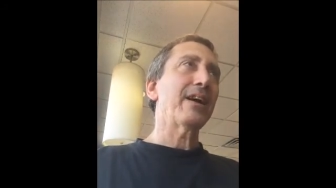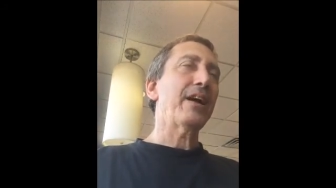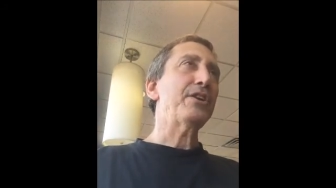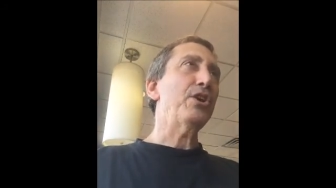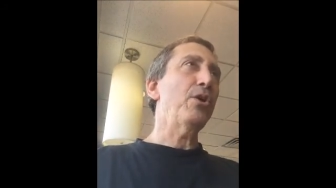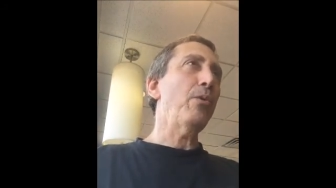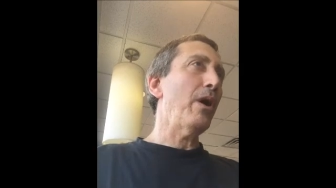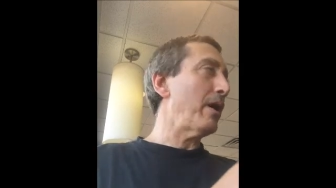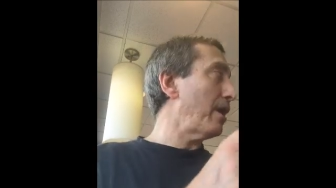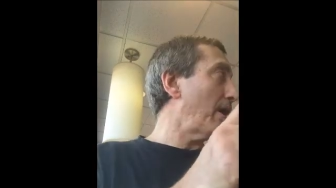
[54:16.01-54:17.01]
And you know
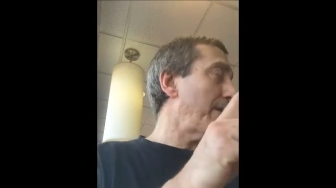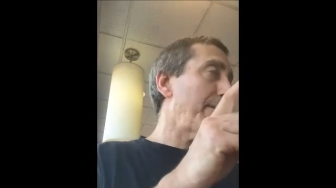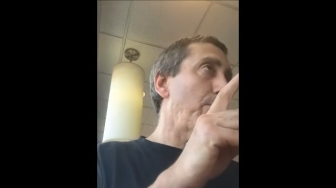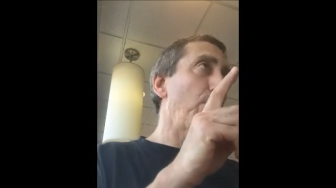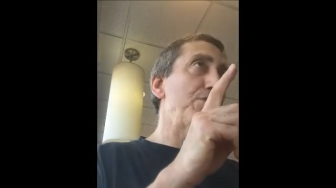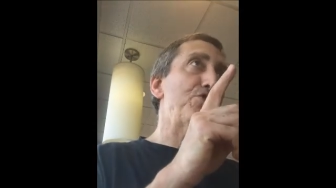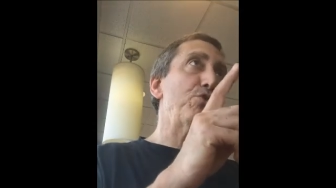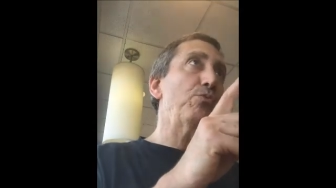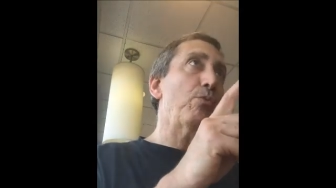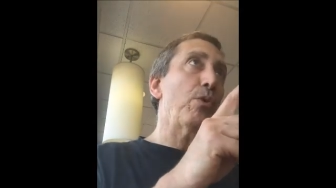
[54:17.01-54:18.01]
what? Uh, once you,